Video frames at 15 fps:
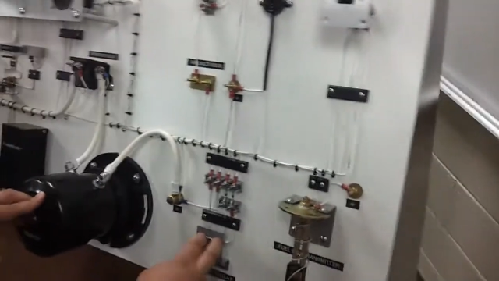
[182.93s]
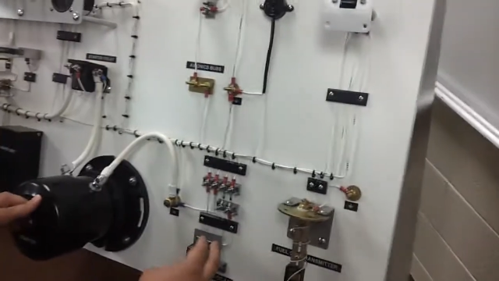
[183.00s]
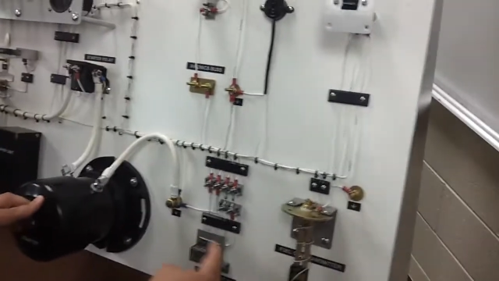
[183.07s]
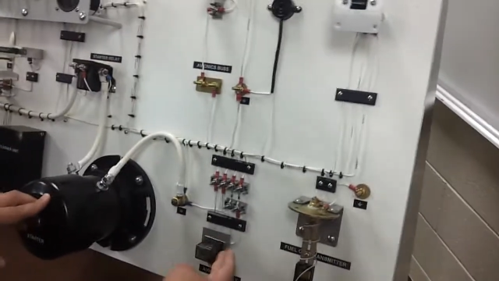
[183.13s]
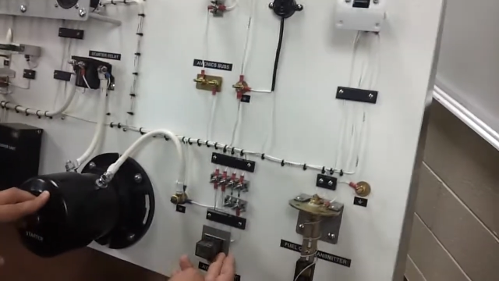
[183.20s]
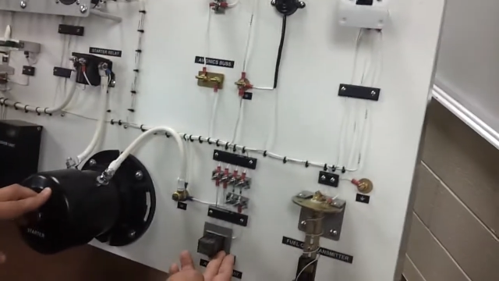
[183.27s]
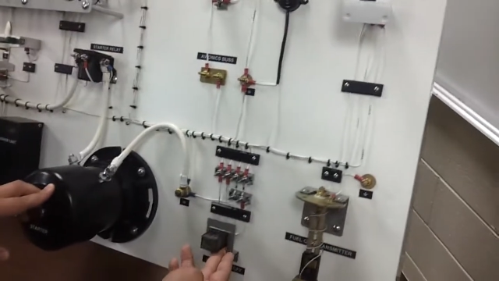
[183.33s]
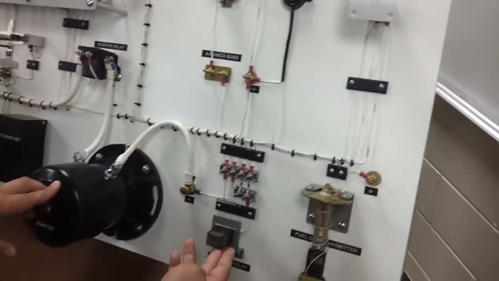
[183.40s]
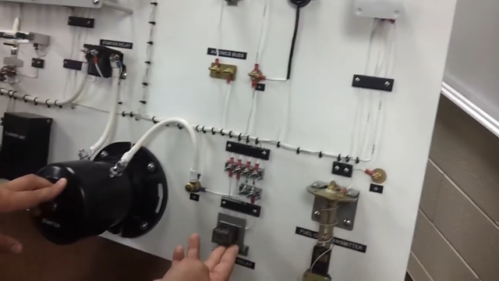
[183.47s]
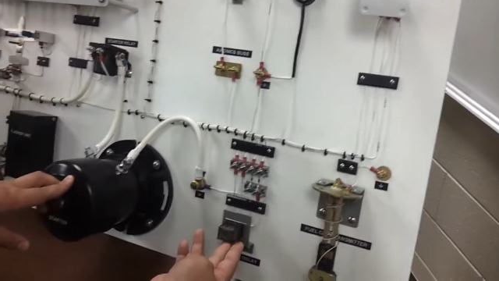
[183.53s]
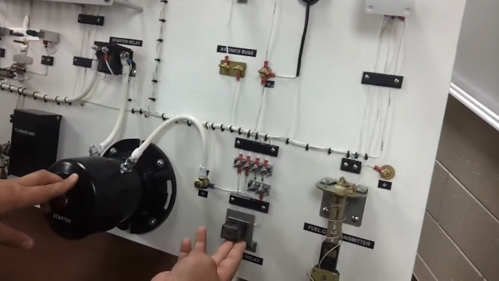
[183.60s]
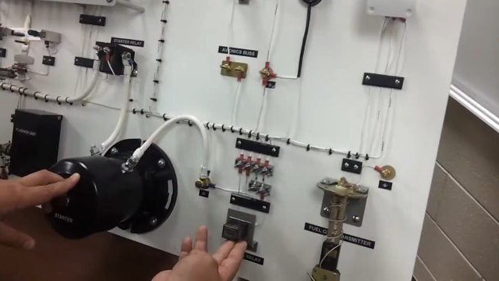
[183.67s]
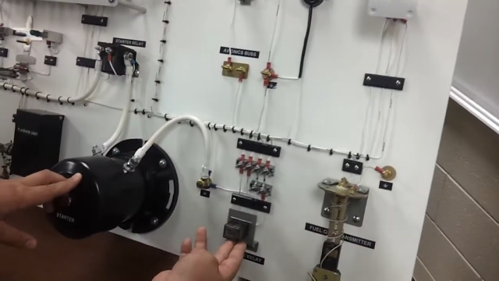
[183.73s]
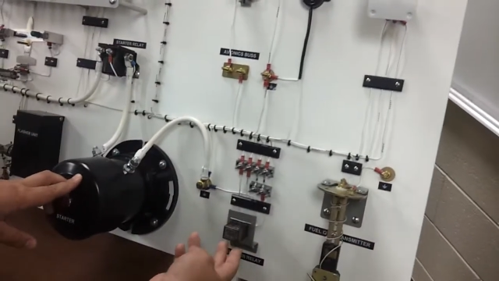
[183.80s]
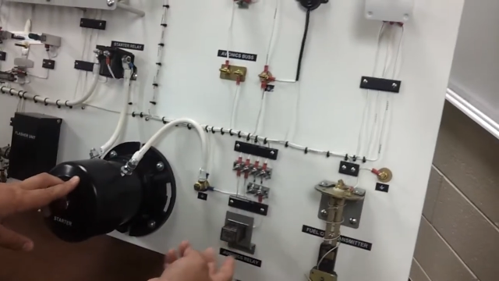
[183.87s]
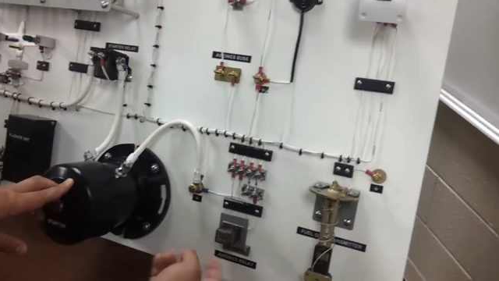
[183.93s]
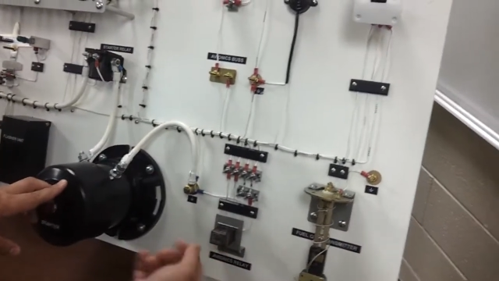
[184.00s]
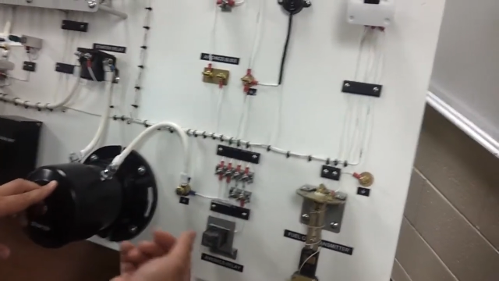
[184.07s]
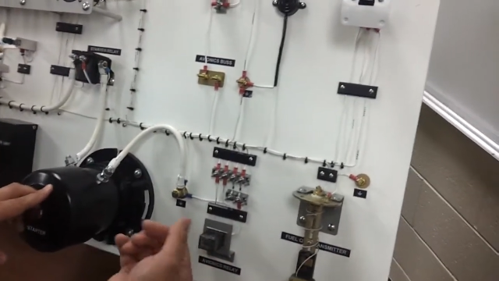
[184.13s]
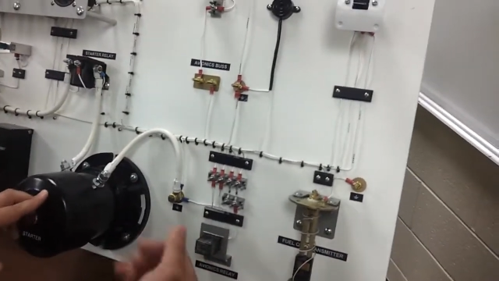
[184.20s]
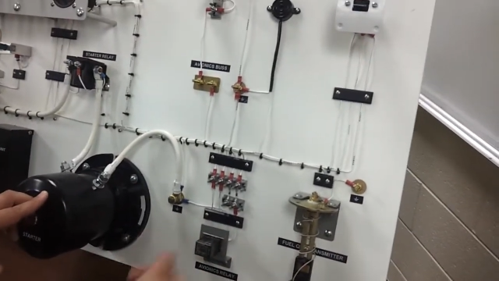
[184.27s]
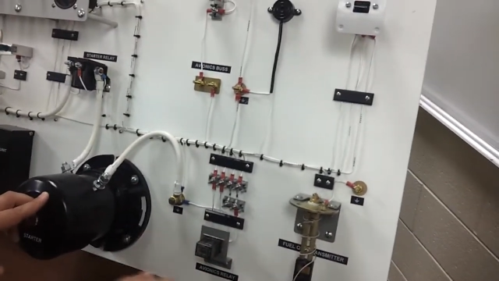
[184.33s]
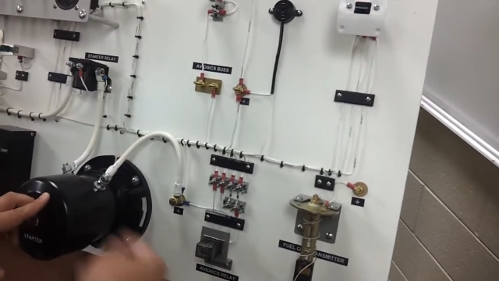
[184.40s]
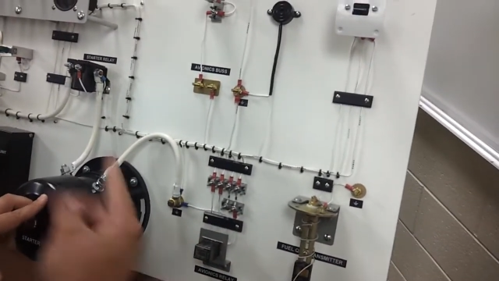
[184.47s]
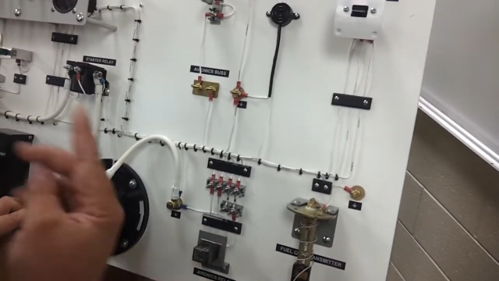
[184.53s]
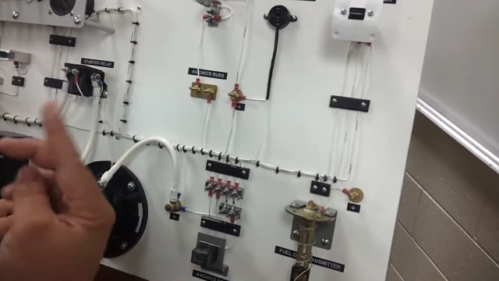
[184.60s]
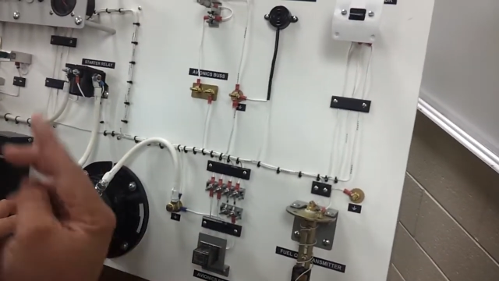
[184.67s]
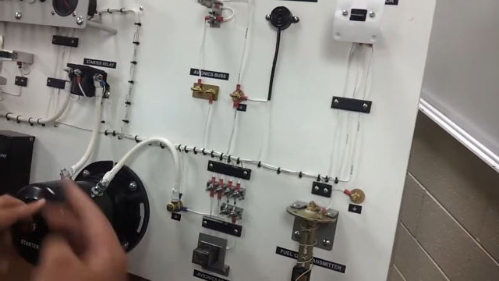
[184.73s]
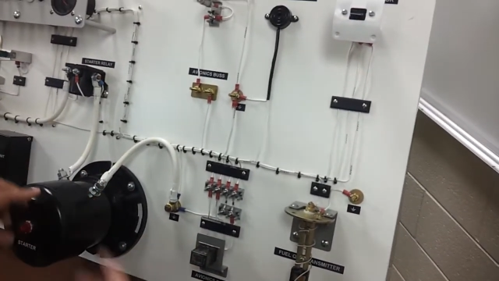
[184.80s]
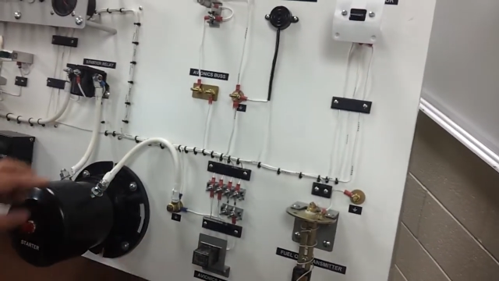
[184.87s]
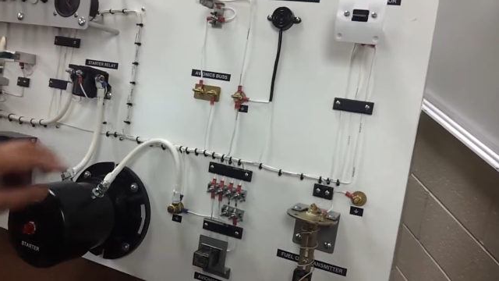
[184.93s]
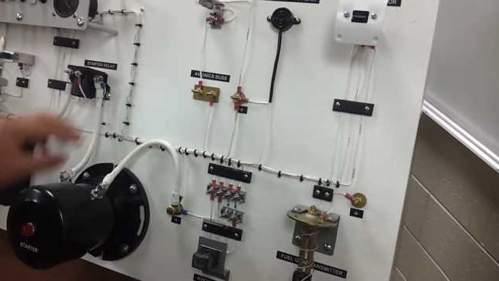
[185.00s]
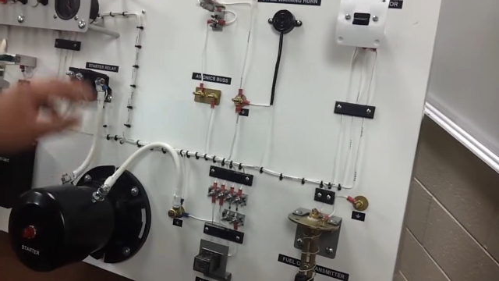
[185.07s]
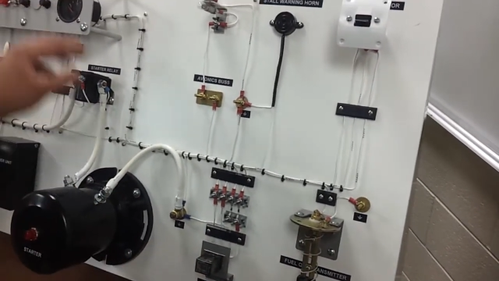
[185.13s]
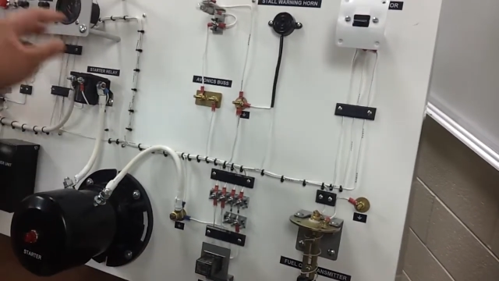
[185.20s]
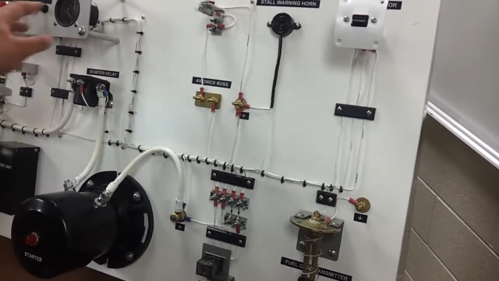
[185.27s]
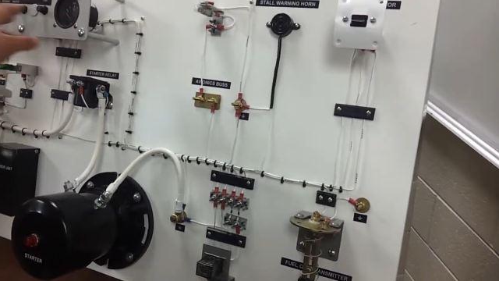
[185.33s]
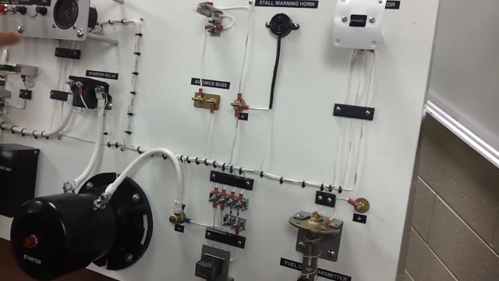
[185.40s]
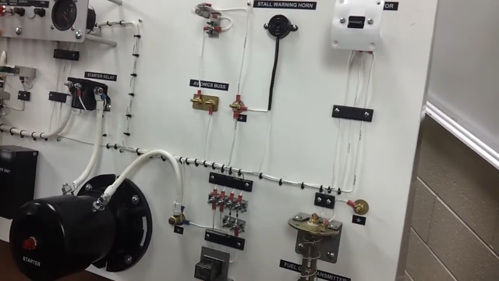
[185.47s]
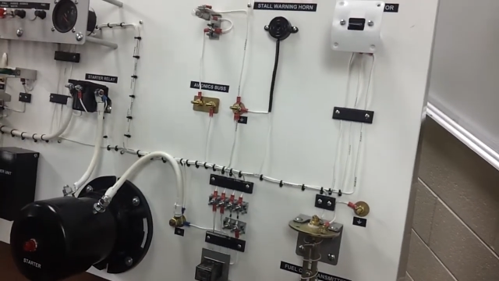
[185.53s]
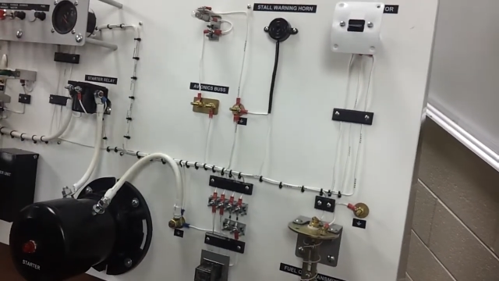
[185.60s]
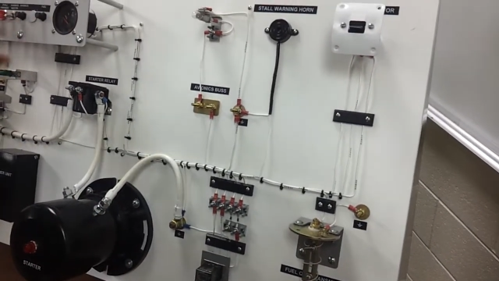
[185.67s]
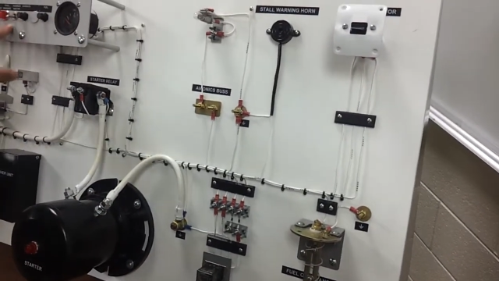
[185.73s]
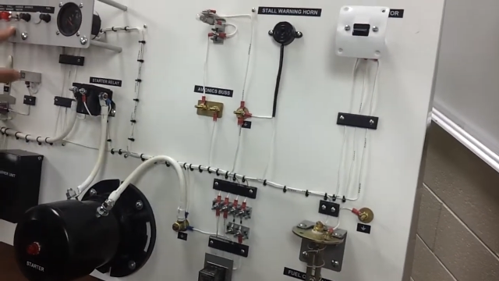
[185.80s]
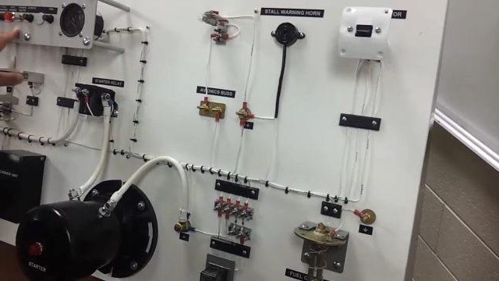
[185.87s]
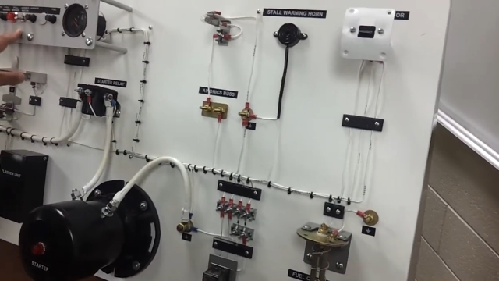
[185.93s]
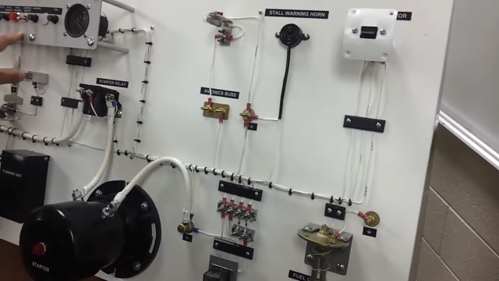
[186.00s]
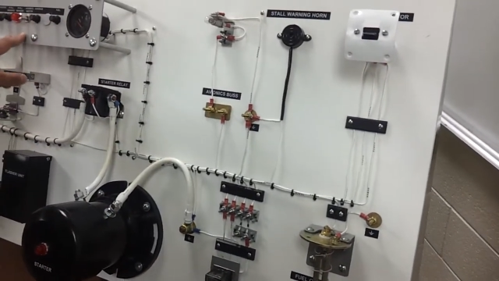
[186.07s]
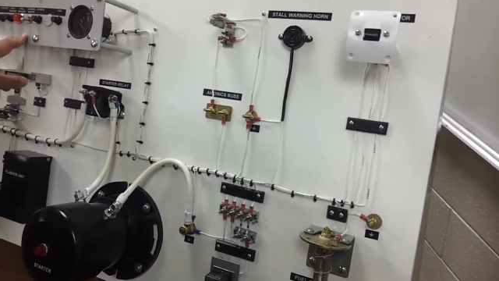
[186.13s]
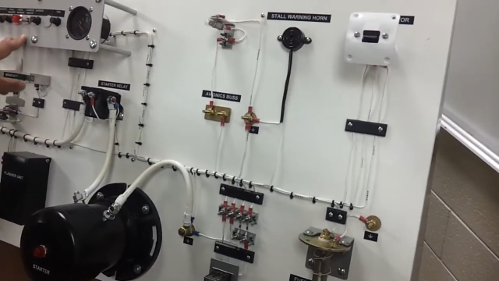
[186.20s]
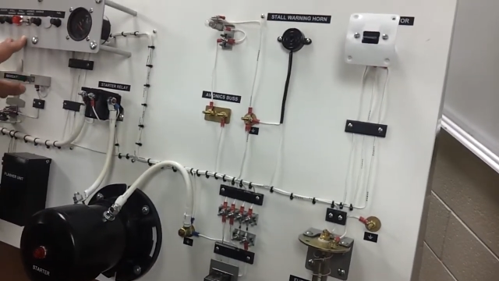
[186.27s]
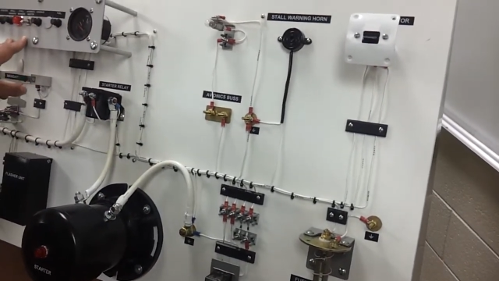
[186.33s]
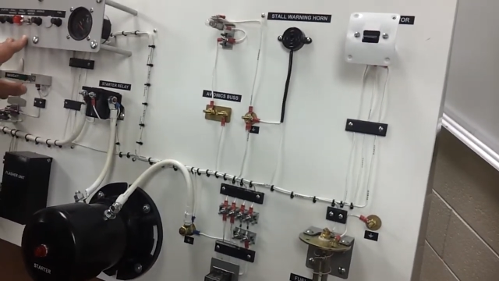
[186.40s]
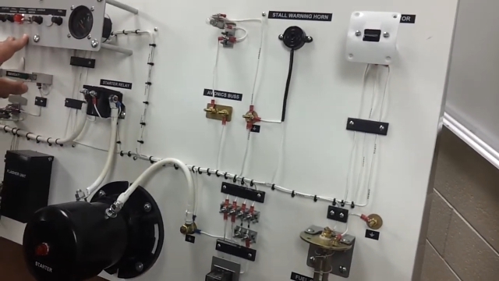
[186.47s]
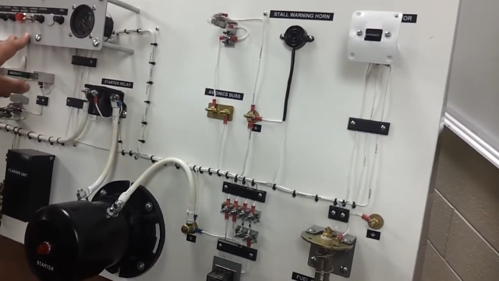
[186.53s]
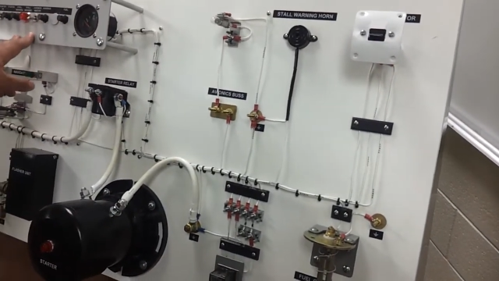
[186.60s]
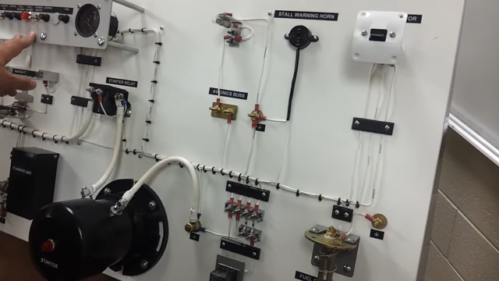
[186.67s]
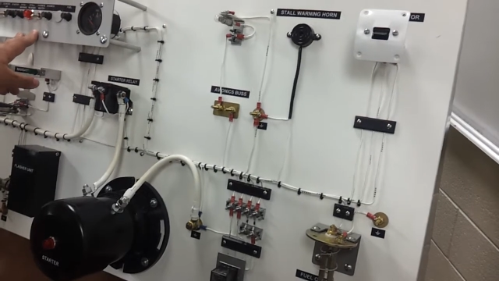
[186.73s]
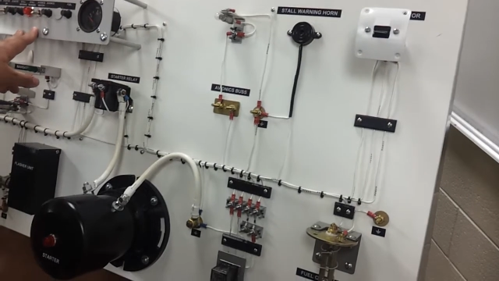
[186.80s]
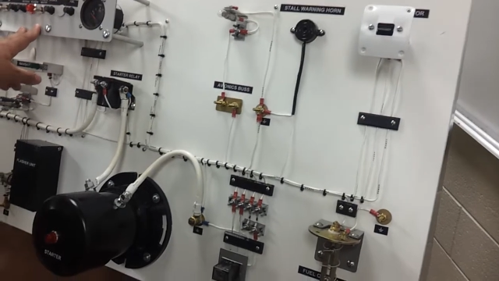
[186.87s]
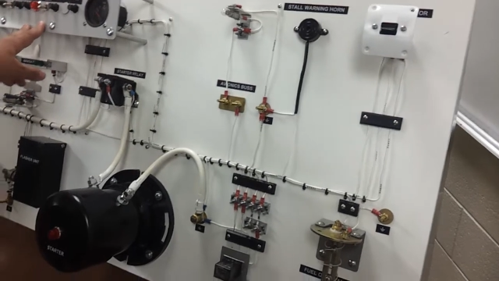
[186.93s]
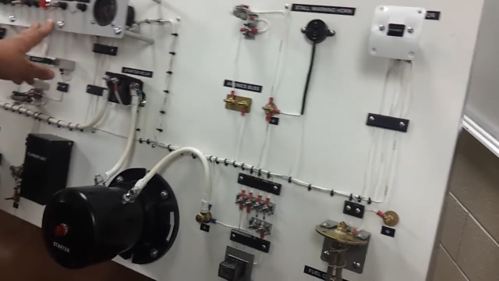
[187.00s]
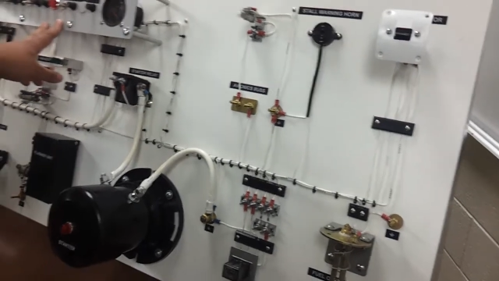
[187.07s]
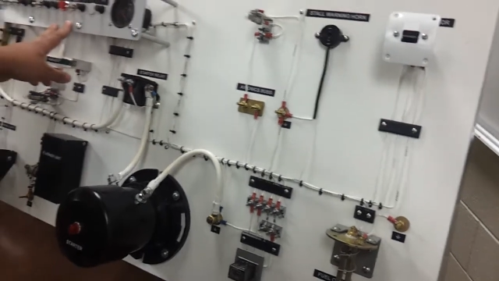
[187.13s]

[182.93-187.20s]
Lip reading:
(no speaker visible)